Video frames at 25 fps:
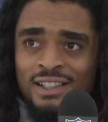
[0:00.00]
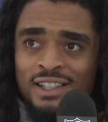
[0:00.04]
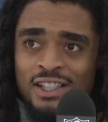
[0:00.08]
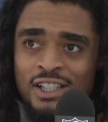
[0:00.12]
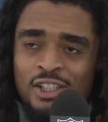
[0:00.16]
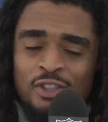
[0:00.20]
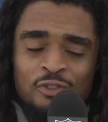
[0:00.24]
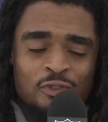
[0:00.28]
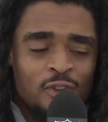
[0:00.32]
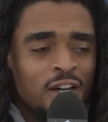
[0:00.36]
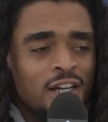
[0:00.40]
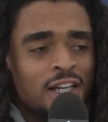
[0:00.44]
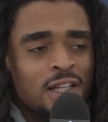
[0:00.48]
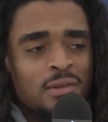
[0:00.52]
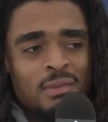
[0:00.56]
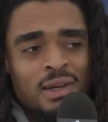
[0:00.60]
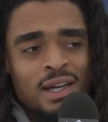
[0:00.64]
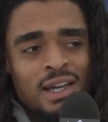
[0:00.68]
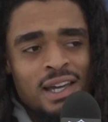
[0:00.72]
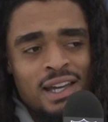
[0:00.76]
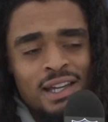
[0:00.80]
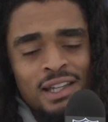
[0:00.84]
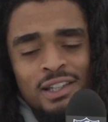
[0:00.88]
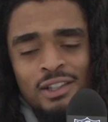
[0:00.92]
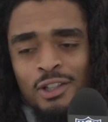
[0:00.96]
It's funny,
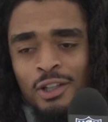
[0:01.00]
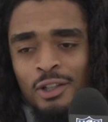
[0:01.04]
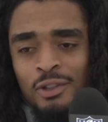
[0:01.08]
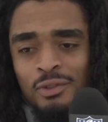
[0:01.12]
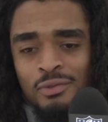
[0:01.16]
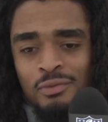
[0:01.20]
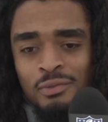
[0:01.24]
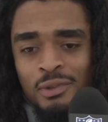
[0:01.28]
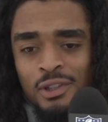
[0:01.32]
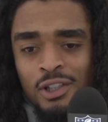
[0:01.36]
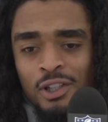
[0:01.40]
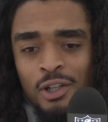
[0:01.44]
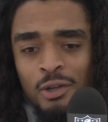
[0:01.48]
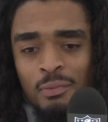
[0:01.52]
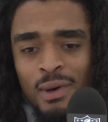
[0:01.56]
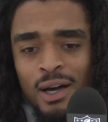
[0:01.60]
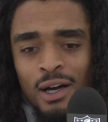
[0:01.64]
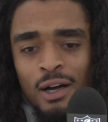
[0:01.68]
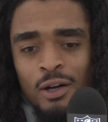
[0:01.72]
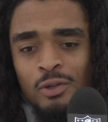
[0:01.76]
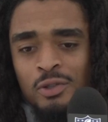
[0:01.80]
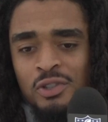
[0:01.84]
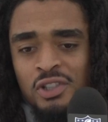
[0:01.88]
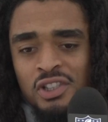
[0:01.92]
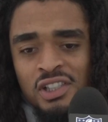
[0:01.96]
man. You know, my
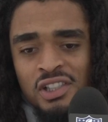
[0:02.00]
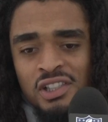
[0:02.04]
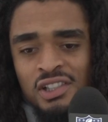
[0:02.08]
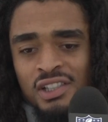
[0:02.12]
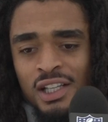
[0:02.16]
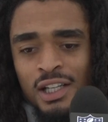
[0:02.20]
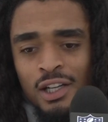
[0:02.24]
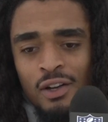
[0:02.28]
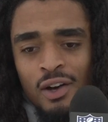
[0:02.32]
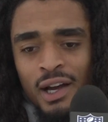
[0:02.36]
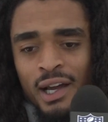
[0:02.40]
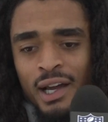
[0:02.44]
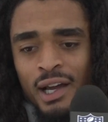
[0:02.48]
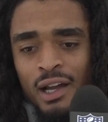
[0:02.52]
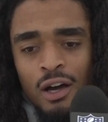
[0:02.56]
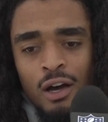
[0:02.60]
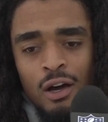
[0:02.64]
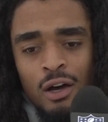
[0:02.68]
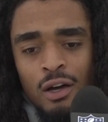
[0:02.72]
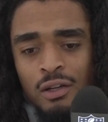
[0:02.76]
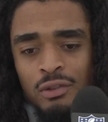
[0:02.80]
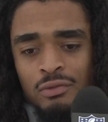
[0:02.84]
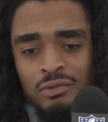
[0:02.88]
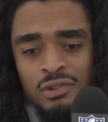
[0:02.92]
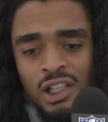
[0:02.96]
OGs, they know I
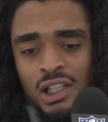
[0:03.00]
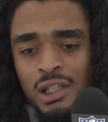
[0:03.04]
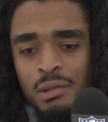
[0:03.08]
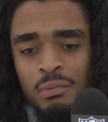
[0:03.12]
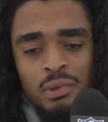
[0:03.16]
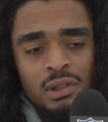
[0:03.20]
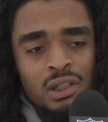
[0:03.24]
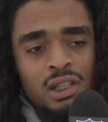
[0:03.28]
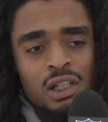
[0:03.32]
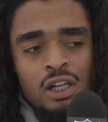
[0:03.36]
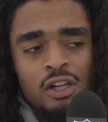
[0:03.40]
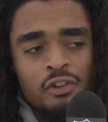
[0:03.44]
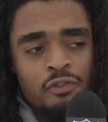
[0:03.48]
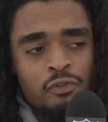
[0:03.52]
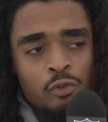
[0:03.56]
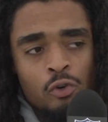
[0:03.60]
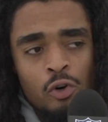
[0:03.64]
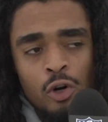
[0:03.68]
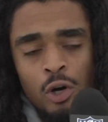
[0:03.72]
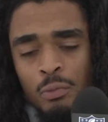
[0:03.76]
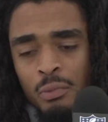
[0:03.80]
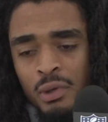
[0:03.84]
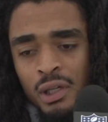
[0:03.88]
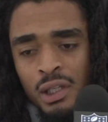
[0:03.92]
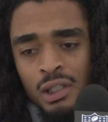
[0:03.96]
got nothing but love
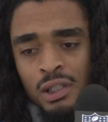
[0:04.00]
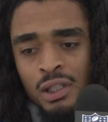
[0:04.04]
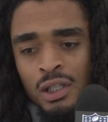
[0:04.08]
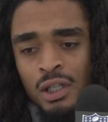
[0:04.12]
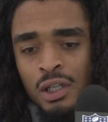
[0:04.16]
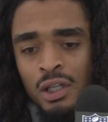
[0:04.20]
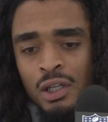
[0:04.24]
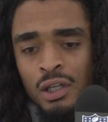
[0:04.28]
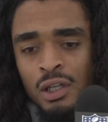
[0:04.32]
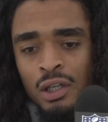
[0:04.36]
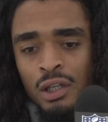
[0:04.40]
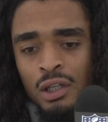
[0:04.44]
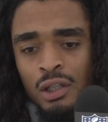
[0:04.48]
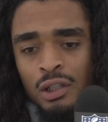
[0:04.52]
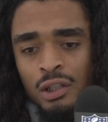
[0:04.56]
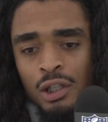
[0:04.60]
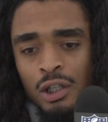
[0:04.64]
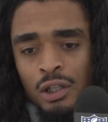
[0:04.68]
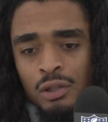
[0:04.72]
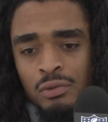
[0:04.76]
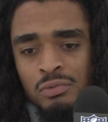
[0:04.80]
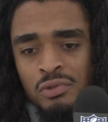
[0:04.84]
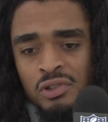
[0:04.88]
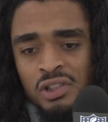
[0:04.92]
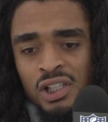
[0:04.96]
for them. And, you
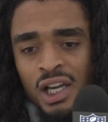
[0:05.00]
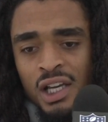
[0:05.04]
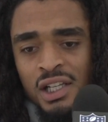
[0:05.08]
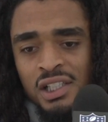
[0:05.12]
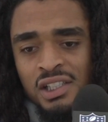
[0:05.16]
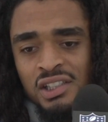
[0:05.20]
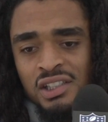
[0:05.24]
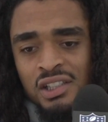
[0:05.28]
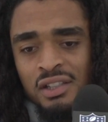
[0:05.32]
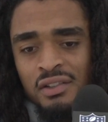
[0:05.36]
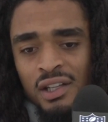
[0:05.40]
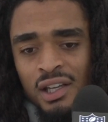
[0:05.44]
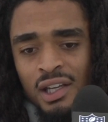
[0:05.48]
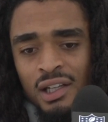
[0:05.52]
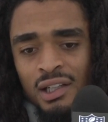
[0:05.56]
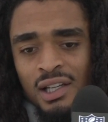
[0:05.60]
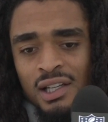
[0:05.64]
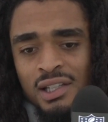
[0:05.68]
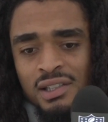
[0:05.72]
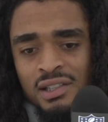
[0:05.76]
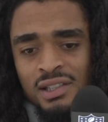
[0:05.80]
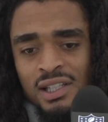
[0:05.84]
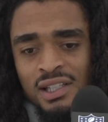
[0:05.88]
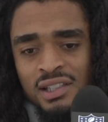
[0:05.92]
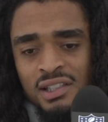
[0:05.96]
know, change is a thing
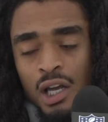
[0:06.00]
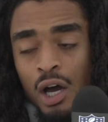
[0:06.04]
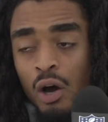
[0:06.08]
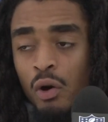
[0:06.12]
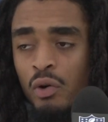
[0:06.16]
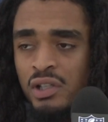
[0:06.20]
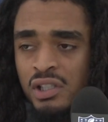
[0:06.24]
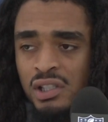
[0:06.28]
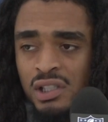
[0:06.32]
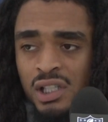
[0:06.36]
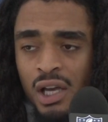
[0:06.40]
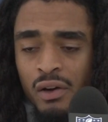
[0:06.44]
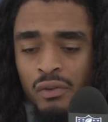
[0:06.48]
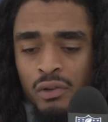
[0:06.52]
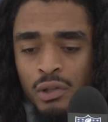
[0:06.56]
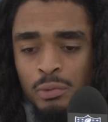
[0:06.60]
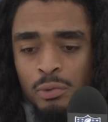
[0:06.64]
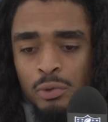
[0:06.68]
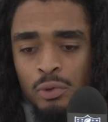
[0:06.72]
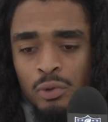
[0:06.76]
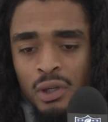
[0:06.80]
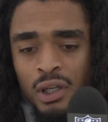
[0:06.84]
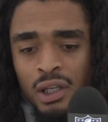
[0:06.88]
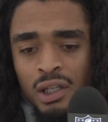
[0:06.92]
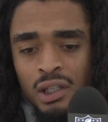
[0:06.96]
that's always
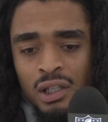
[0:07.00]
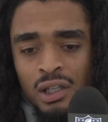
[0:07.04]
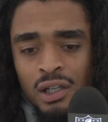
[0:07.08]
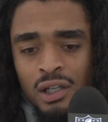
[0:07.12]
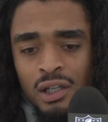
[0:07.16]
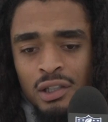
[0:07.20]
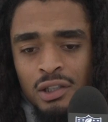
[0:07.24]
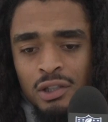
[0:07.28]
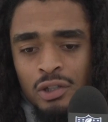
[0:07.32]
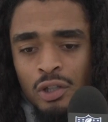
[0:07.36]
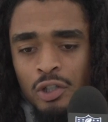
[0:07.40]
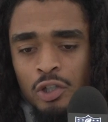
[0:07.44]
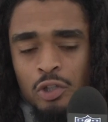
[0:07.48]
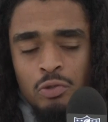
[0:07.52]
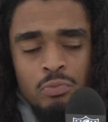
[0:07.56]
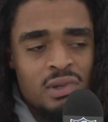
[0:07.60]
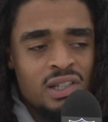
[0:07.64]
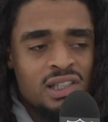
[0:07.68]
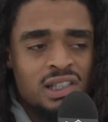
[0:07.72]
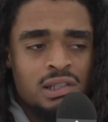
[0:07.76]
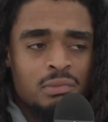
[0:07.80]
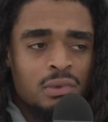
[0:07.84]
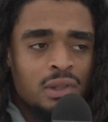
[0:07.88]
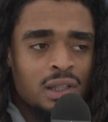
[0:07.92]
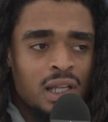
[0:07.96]
inevitable. And, you know, you
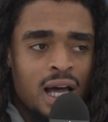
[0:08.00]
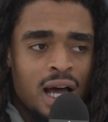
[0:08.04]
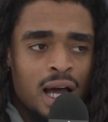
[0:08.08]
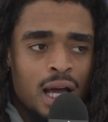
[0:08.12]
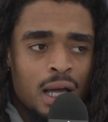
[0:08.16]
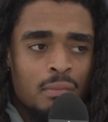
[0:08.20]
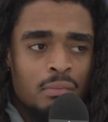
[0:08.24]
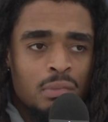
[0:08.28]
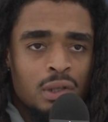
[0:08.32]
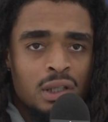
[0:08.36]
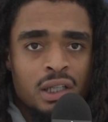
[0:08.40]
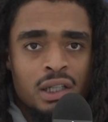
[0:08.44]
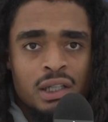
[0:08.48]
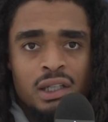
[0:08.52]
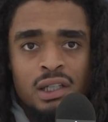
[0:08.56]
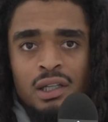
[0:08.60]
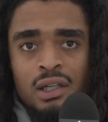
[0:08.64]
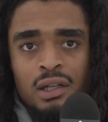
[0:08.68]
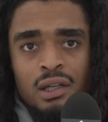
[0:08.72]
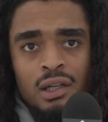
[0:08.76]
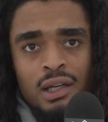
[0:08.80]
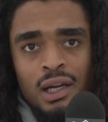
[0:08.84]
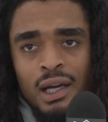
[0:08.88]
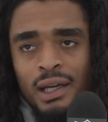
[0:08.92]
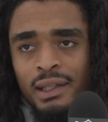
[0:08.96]
miss them a lot. But
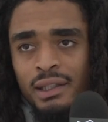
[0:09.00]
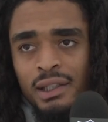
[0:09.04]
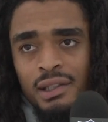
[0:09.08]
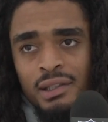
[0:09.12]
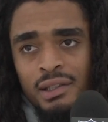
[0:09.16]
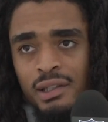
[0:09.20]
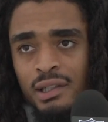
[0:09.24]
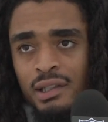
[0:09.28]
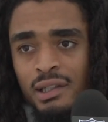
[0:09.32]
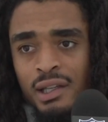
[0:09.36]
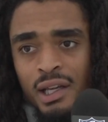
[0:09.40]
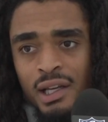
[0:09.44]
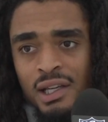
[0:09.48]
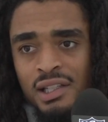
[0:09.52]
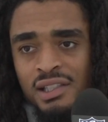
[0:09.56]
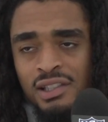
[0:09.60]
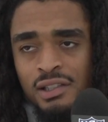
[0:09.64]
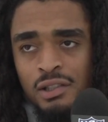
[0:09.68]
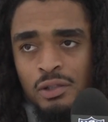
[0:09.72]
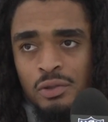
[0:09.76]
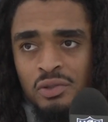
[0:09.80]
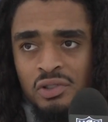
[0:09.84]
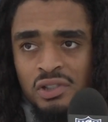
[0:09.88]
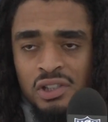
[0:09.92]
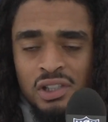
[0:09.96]
at the end of the day, it's a
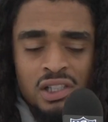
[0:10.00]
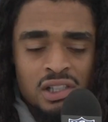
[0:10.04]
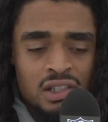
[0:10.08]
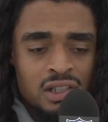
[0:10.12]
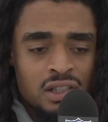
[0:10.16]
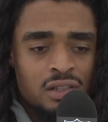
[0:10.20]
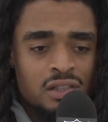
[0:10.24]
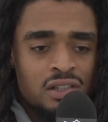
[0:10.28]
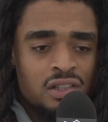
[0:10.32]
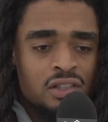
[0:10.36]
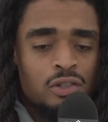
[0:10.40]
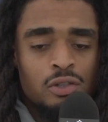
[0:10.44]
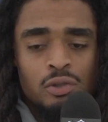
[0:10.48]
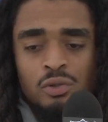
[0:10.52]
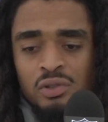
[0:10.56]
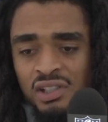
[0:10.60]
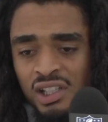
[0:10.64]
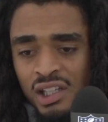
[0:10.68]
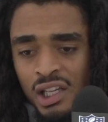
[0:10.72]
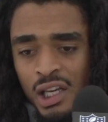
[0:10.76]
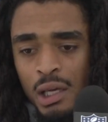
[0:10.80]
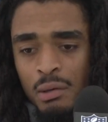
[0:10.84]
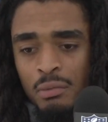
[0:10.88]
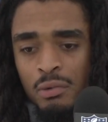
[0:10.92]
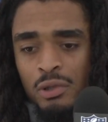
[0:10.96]
new season. It's a new
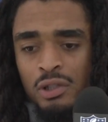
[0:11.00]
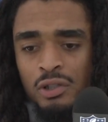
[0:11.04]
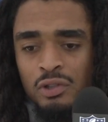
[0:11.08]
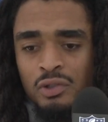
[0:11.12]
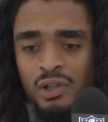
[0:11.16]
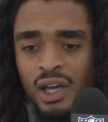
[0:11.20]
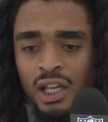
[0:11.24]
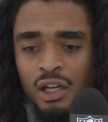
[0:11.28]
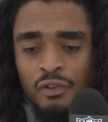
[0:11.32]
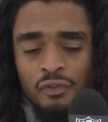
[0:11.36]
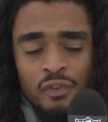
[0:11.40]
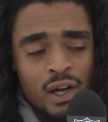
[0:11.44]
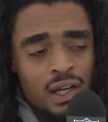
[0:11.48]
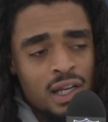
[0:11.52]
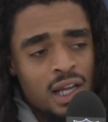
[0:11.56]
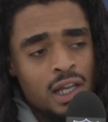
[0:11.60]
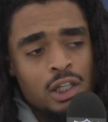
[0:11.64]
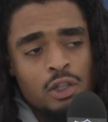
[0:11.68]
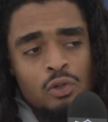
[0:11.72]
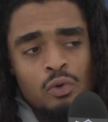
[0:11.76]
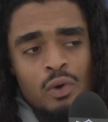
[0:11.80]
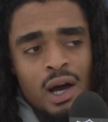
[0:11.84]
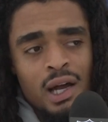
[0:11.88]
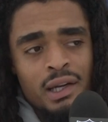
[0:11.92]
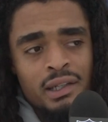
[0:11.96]
team. And you got to find that
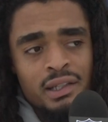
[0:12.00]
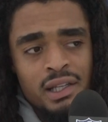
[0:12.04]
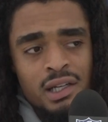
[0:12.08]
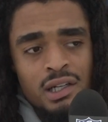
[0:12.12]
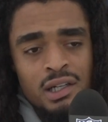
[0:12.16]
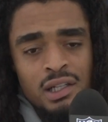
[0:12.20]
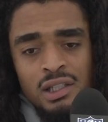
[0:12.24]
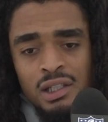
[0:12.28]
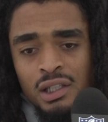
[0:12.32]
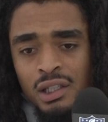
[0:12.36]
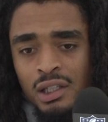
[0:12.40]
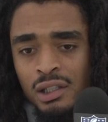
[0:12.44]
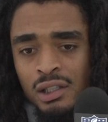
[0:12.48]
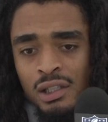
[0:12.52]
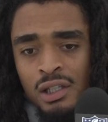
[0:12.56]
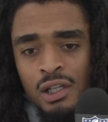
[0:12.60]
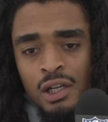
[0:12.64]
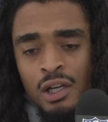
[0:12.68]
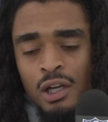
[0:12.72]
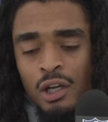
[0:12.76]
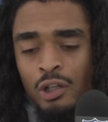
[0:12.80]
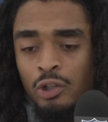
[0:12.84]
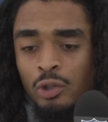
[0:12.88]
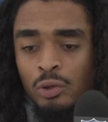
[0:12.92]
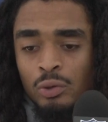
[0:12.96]
new identity. And
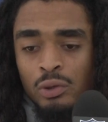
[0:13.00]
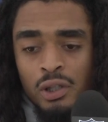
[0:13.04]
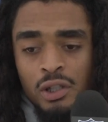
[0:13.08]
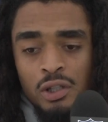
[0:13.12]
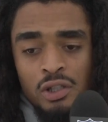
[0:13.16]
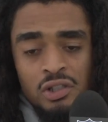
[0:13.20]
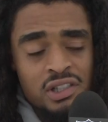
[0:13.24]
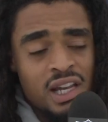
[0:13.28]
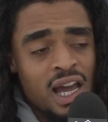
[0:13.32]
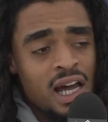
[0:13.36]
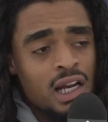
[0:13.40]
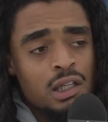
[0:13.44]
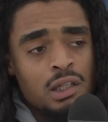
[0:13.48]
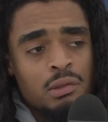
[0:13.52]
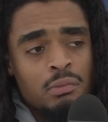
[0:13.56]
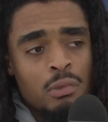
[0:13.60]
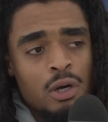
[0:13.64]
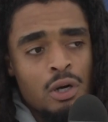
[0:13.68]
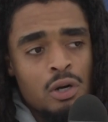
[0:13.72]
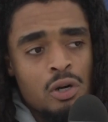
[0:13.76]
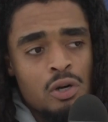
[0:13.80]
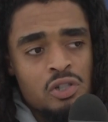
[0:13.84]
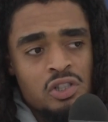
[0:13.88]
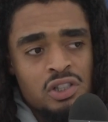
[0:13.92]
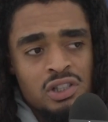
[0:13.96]
new leaders got to
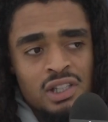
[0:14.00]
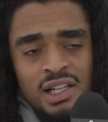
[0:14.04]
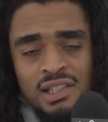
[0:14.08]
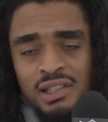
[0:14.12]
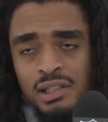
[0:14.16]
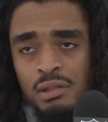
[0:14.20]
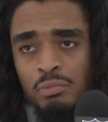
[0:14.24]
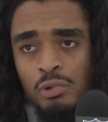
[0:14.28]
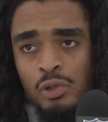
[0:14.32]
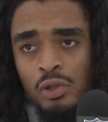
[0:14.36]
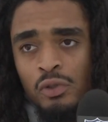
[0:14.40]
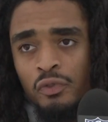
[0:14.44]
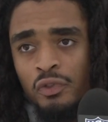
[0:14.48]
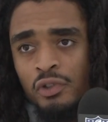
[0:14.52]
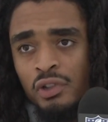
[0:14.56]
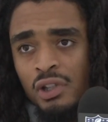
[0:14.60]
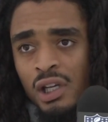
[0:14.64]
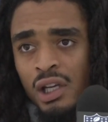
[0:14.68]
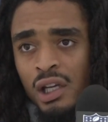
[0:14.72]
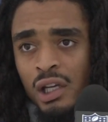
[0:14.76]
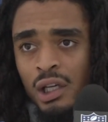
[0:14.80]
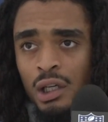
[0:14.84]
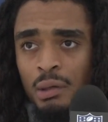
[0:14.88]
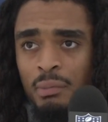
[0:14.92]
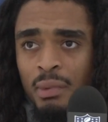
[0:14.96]
emerge. And that's the beautiful
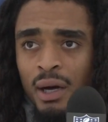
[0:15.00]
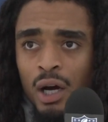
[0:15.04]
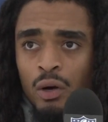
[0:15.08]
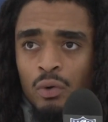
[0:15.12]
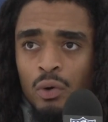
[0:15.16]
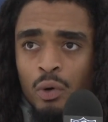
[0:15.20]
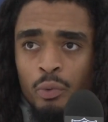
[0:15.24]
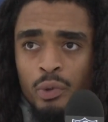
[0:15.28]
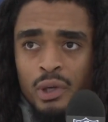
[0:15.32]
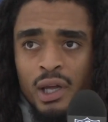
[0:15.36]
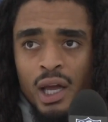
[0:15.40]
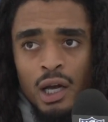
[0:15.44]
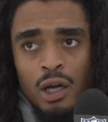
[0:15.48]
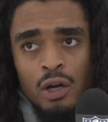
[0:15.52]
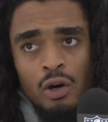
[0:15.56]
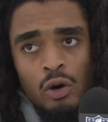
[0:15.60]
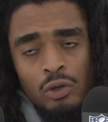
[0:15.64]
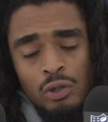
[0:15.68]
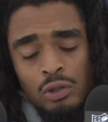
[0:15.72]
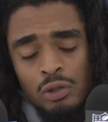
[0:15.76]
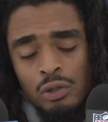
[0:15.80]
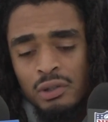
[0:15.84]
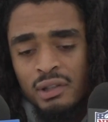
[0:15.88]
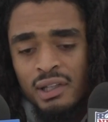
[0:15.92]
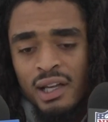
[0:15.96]
thing about what we got
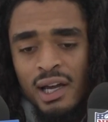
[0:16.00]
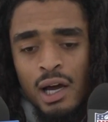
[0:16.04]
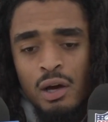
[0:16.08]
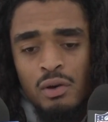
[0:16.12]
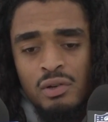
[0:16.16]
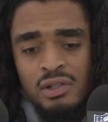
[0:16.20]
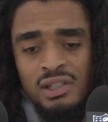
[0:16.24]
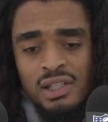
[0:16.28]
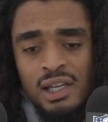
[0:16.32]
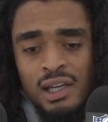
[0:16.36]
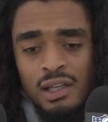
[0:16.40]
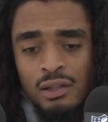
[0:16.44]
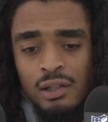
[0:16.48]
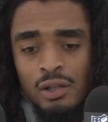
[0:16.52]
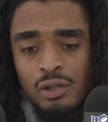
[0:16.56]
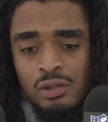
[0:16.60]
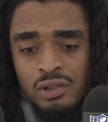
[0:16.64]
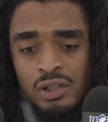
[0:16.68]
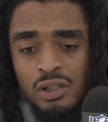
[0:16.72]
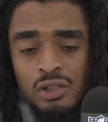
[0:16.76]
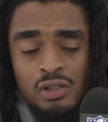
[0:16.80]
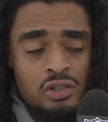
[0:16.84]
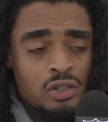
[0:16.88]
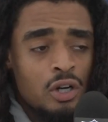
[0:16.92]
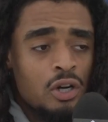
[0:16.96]
going on now is that those
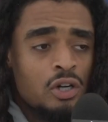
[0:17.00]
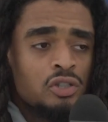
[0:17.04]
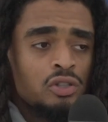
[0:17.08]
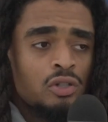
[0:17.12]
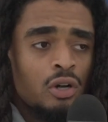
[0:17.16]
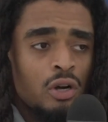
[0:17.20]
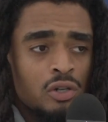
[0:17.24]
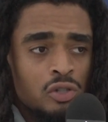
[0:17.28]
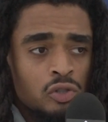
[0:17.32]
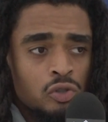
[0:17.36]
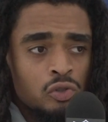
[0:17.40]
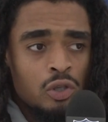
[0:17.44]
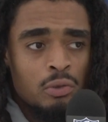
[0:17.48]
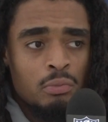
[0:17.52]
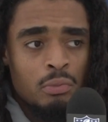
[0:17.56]
leaders are starting to